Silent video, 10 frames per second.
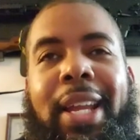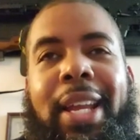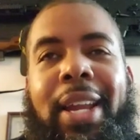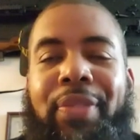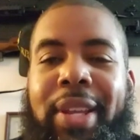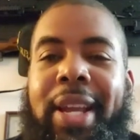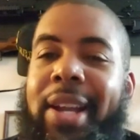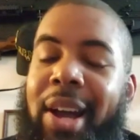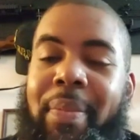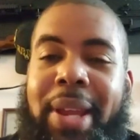if they
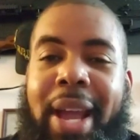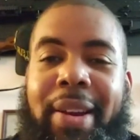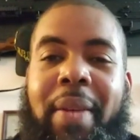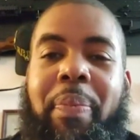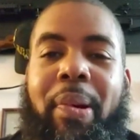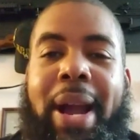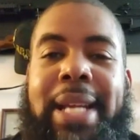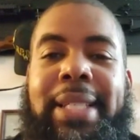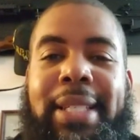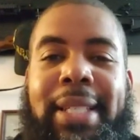come down in
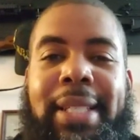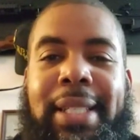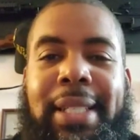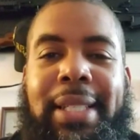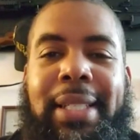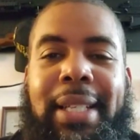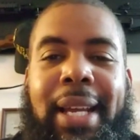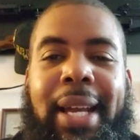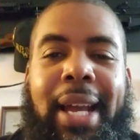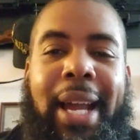price,
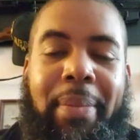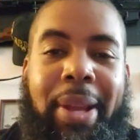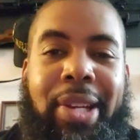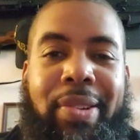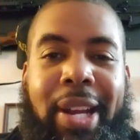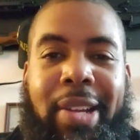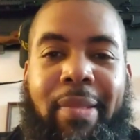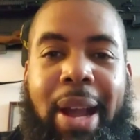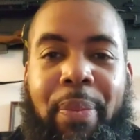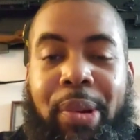I may try to
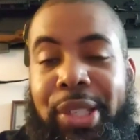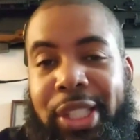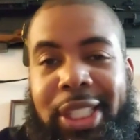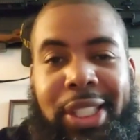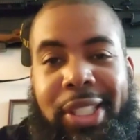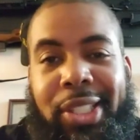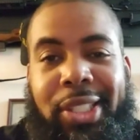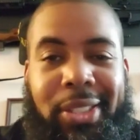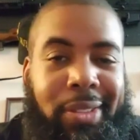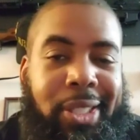grab one just
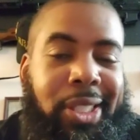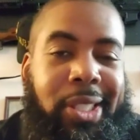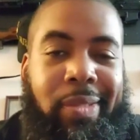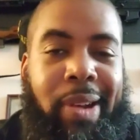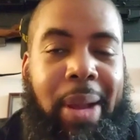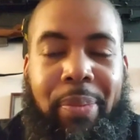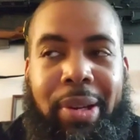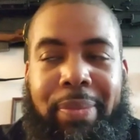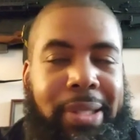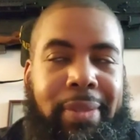to grab
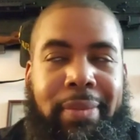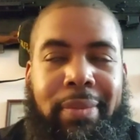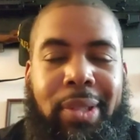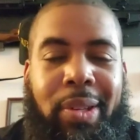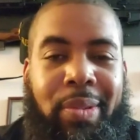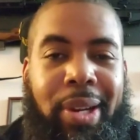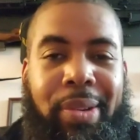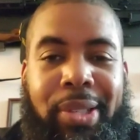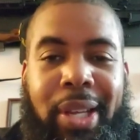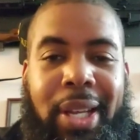one, but who
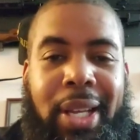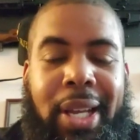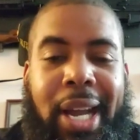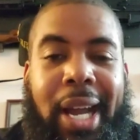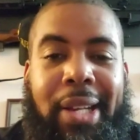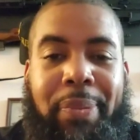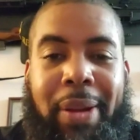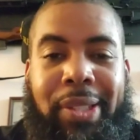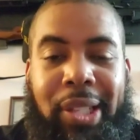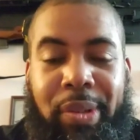knows? I'll
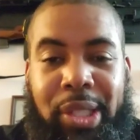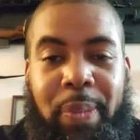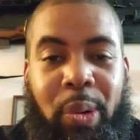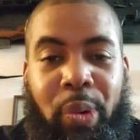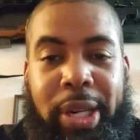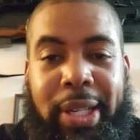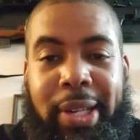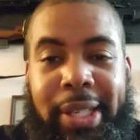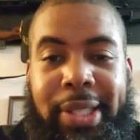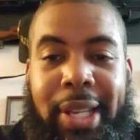probably stick with some of the woody
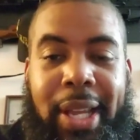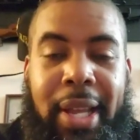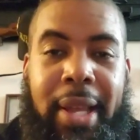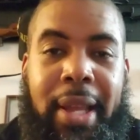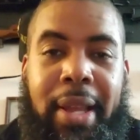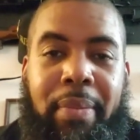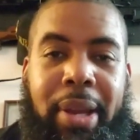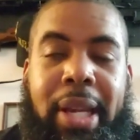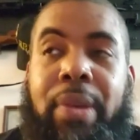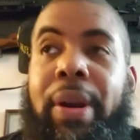goodies.
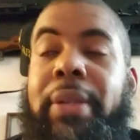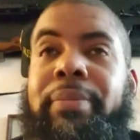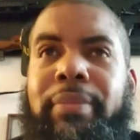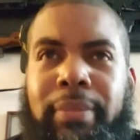But anyway,